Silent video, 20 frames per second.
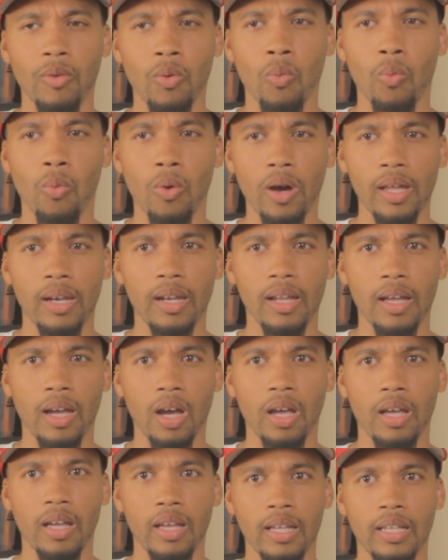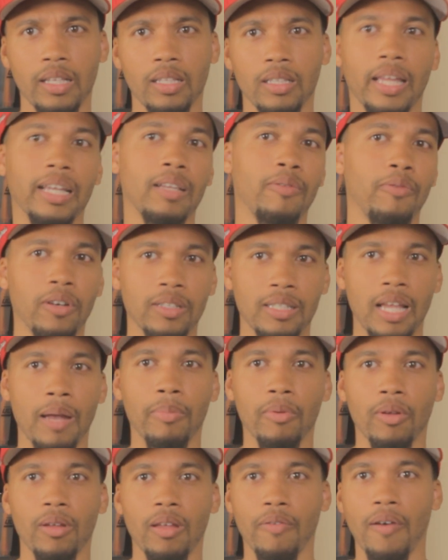what is, like, for
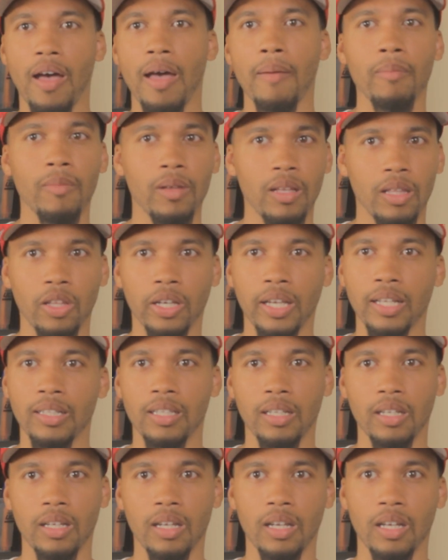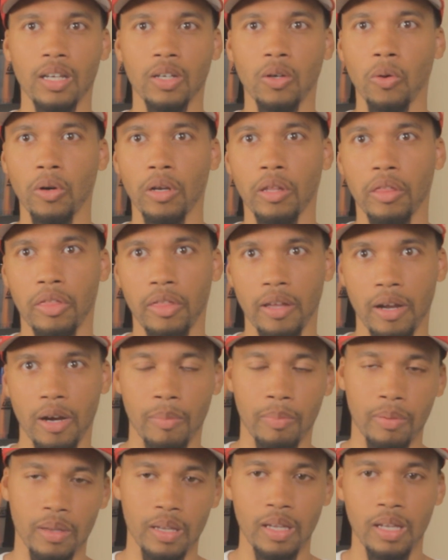example, if I'm looking to go to
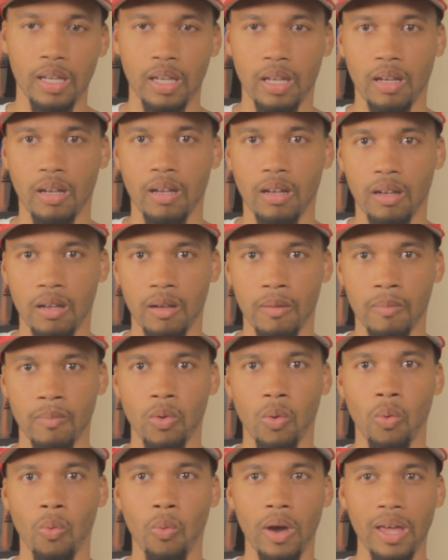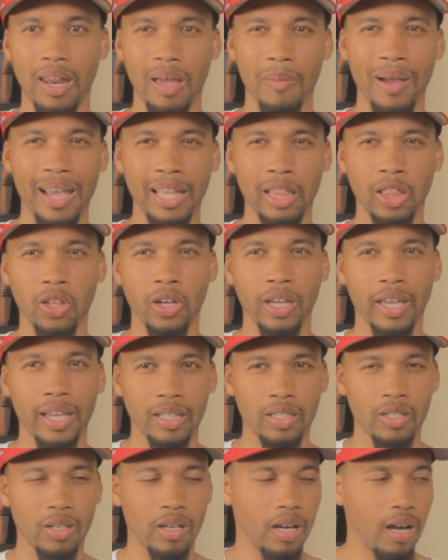therapy, what am I looking
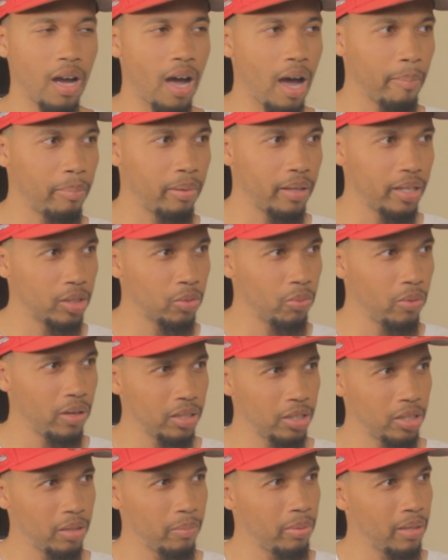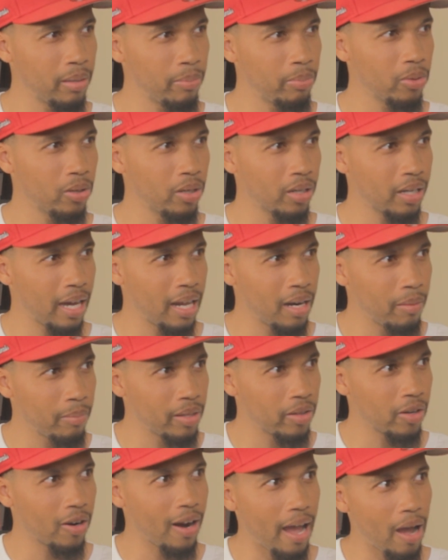to accomplish? What should people kind of be
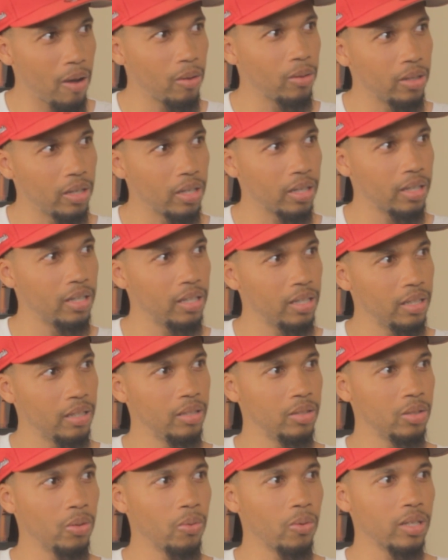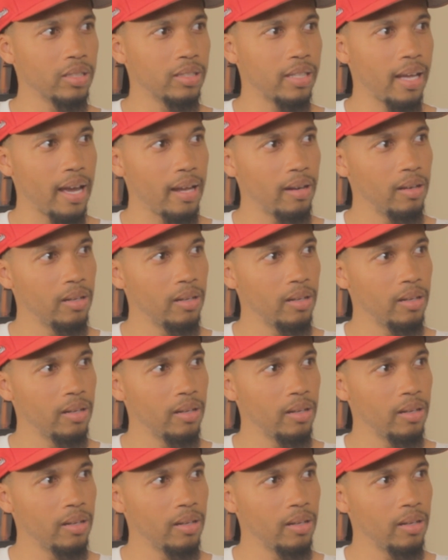their outlook towards that?